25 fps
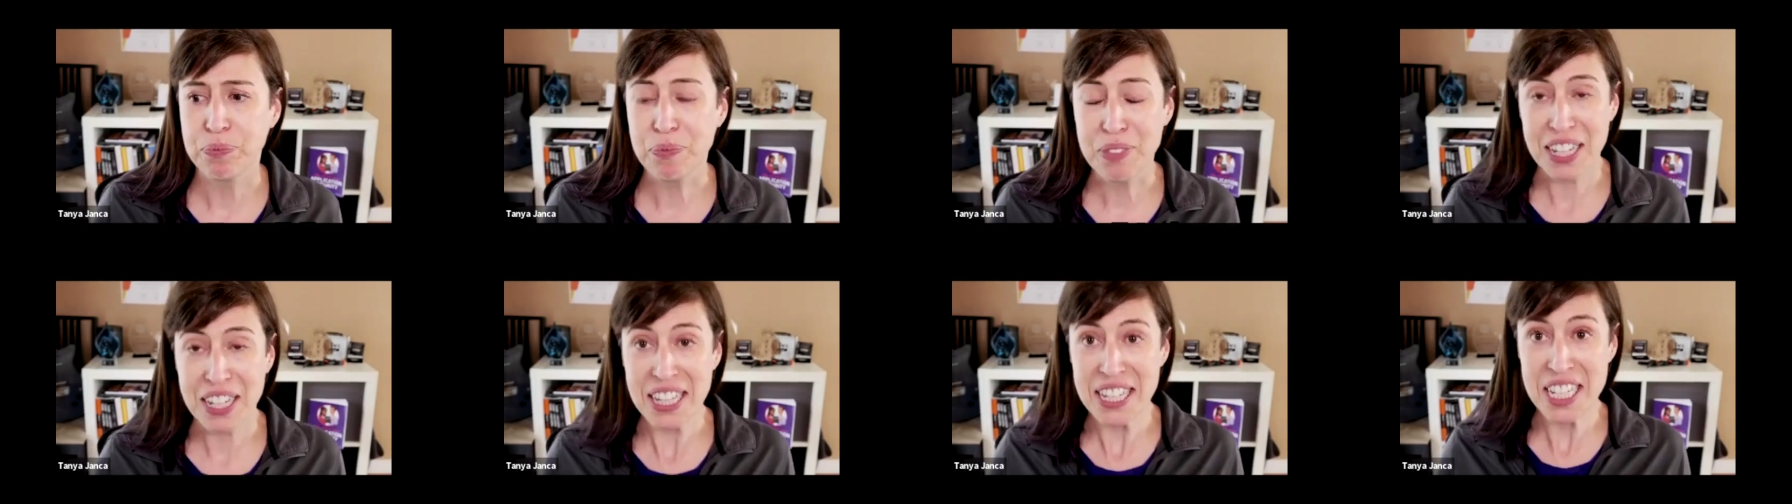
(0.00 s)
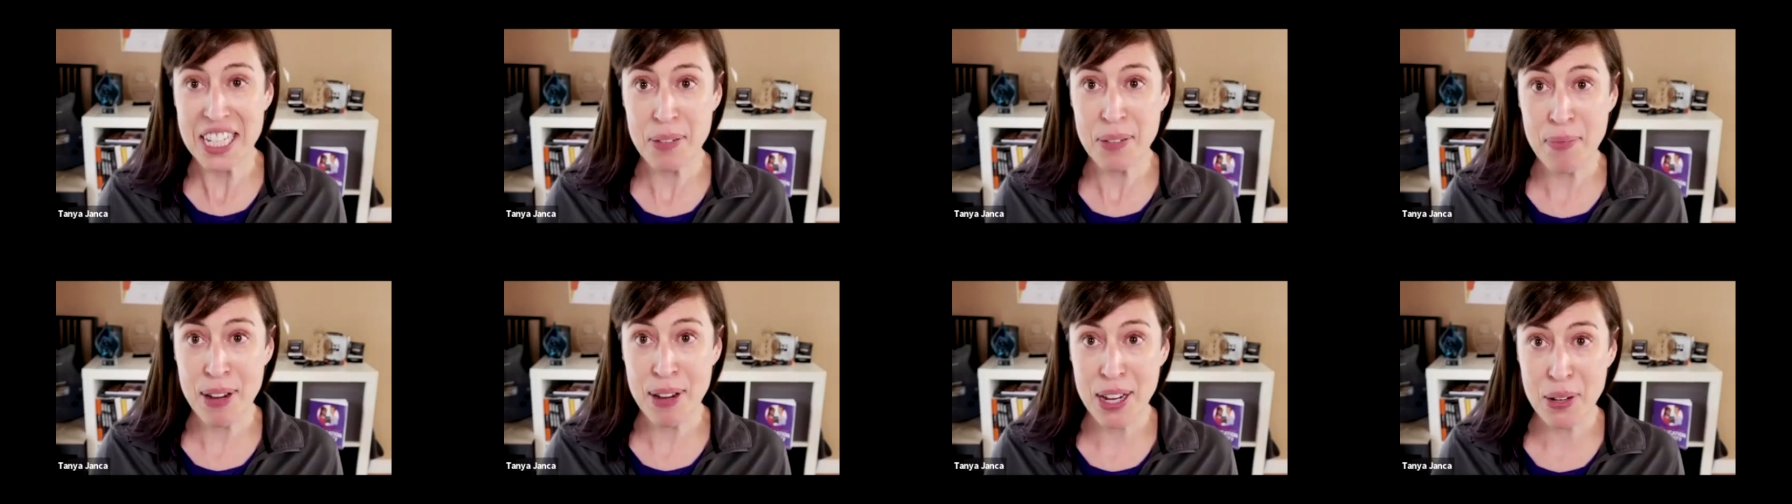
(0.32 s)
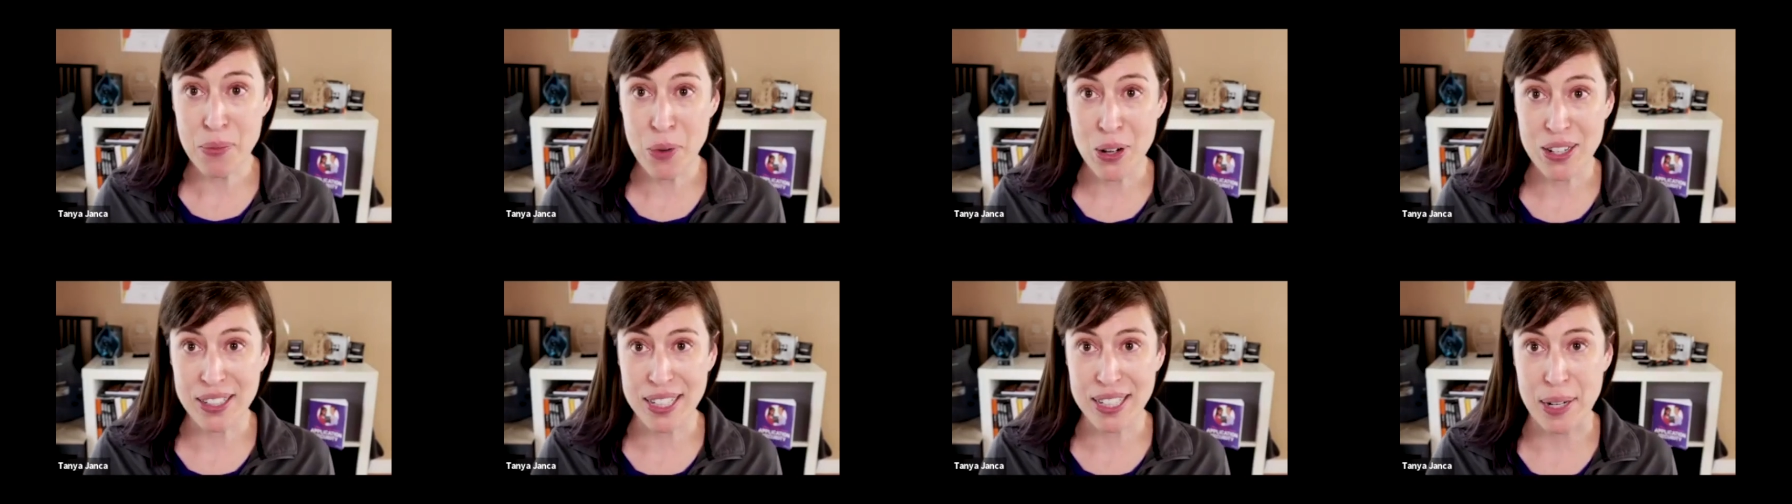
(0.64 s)
this man
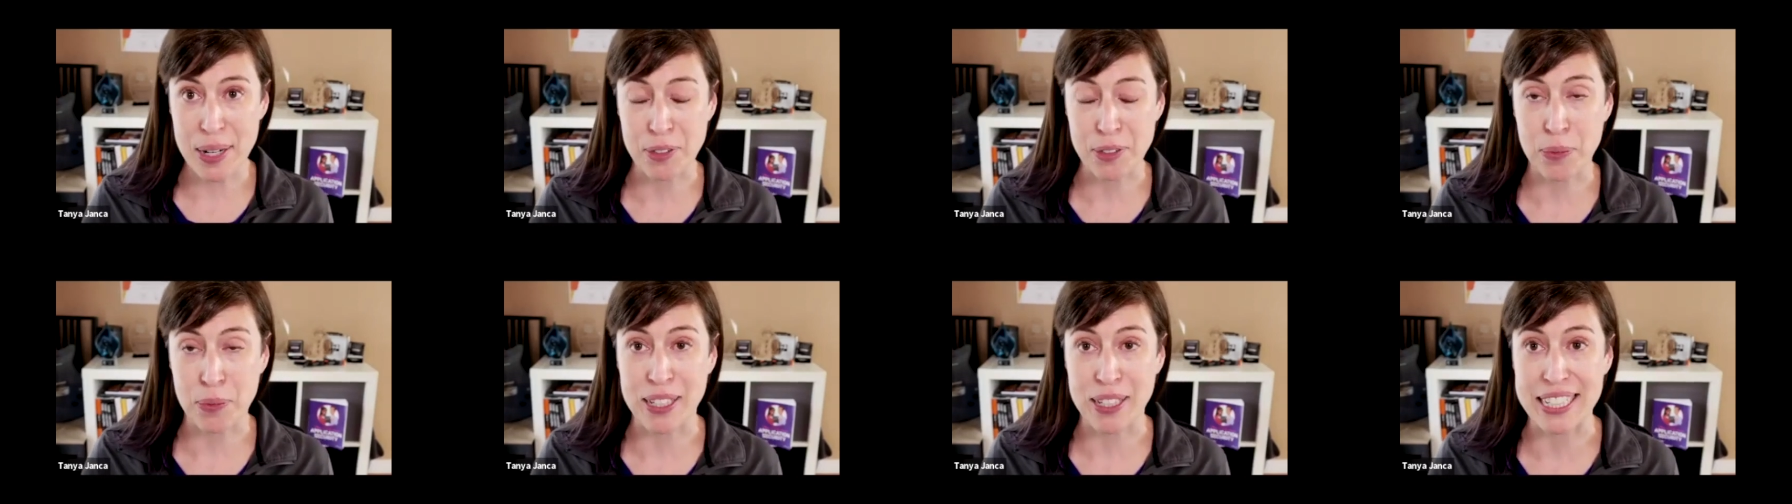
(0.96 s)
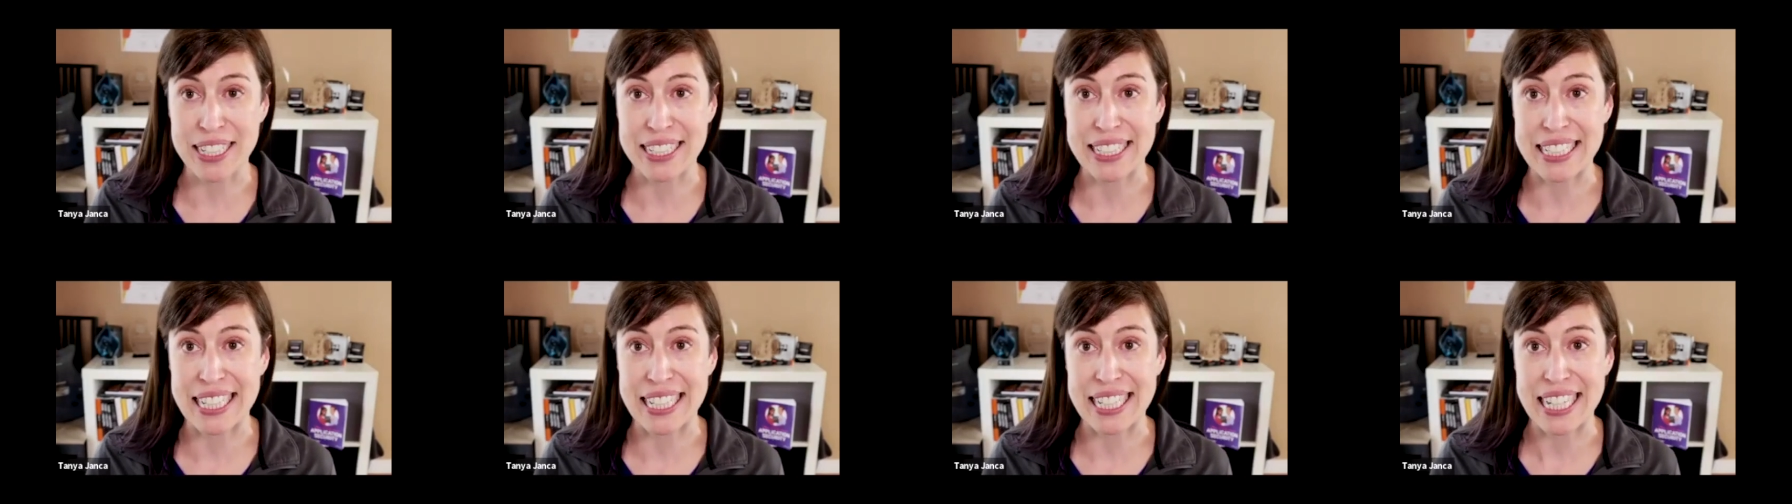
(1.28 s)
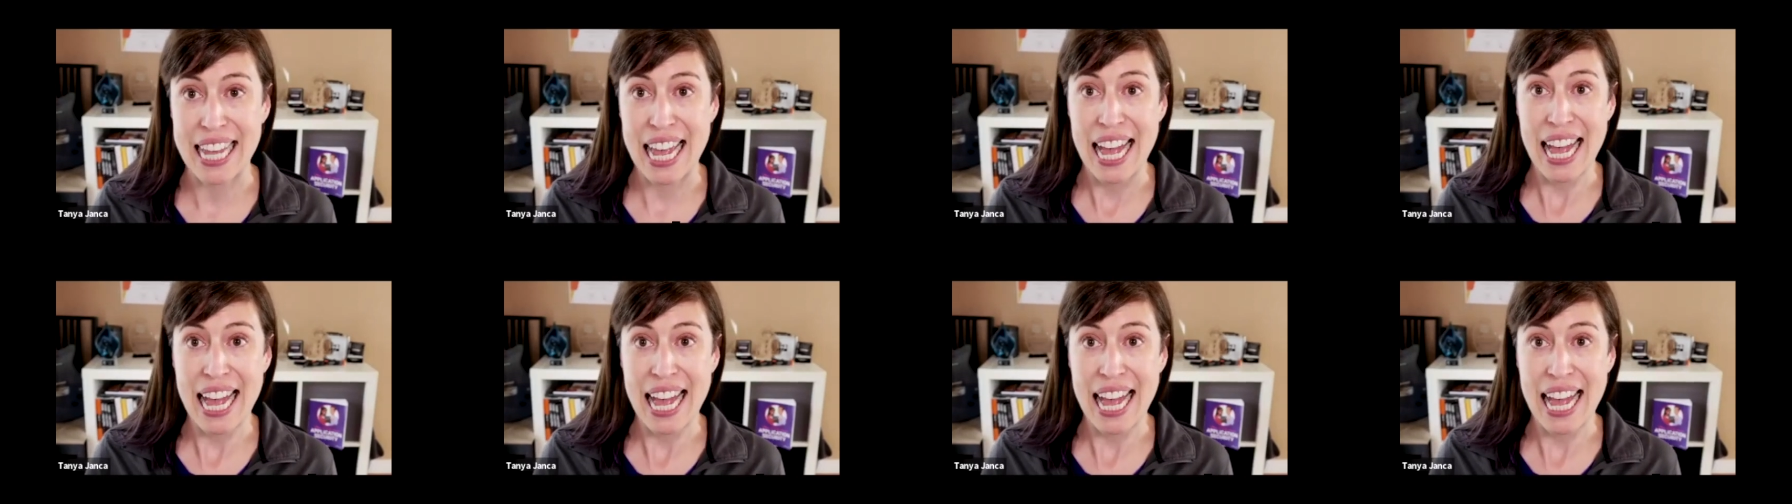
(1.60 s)
walked up to me and he's like,